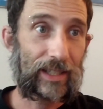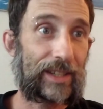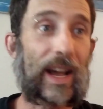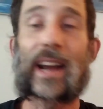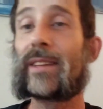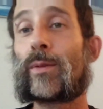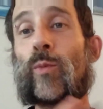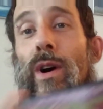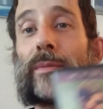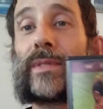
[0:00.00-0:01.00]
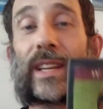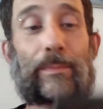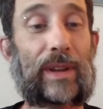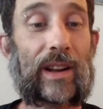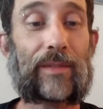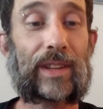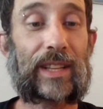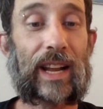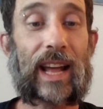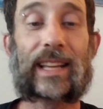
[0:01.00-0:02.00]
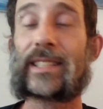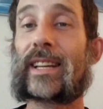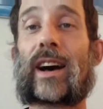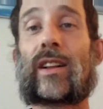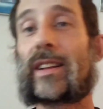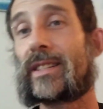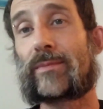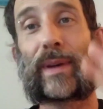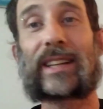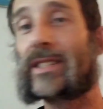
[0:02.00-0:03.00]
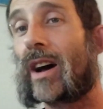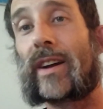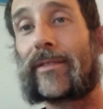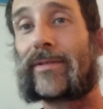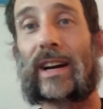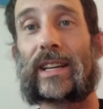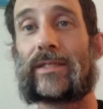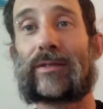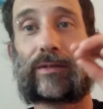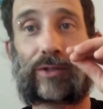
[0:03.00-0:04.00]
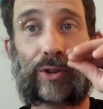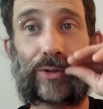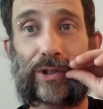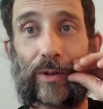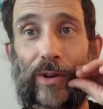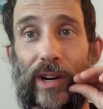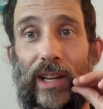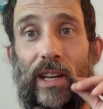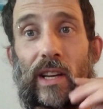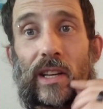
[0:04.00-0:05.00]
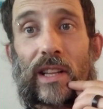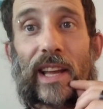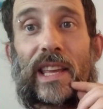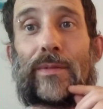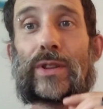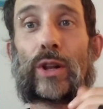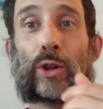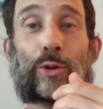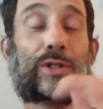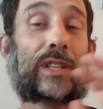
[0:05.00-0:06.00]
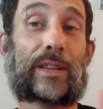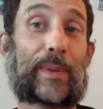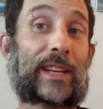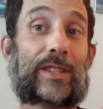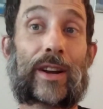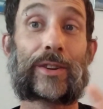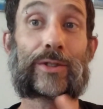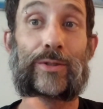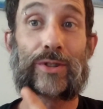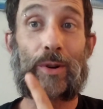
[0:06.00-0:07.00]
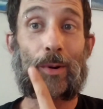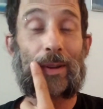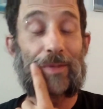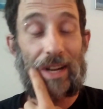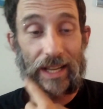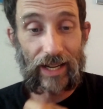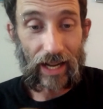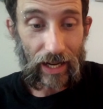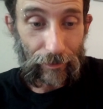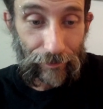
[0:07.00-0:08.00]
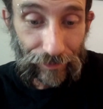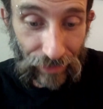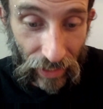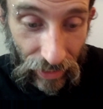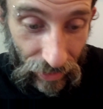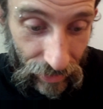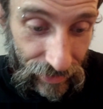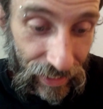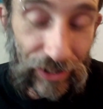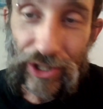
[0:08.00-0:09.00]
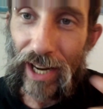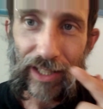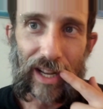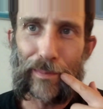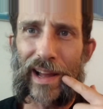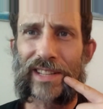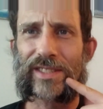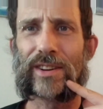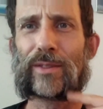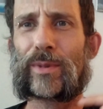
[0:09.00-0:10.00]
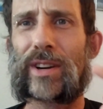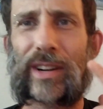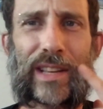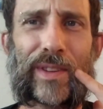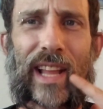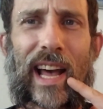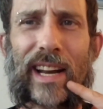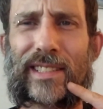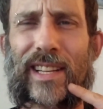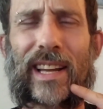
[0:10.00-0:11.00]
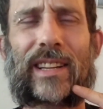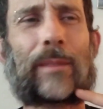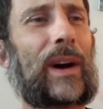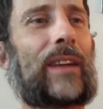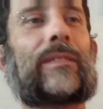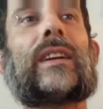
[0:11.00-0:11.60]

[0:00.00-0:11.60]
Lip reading: Not even one tidbit of it that I can tell is based on a fucking true story. Like, even the loosely based on a true story fucking Texas Chainsaw Massacre, where even that, it's like, come on.